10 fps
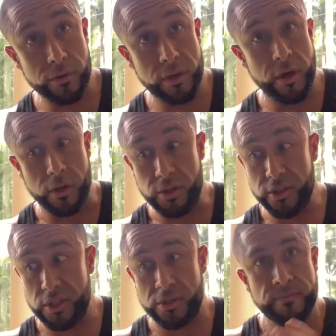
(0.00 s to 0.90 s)
you know,
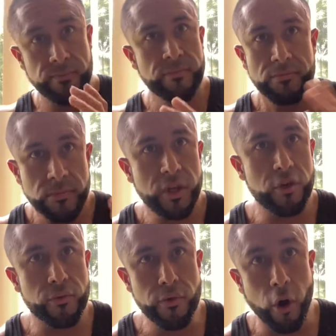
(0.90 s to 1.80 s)
just your
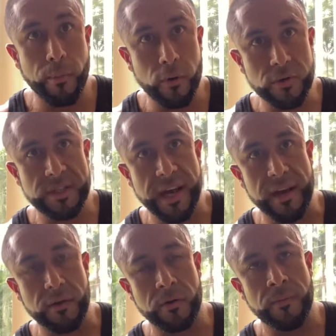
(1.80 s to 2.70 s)
normal
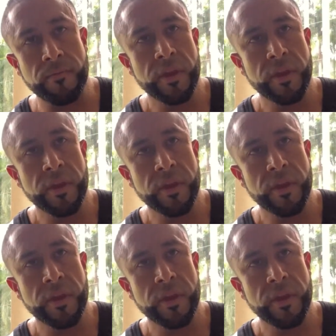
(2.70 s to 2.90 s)
cycle.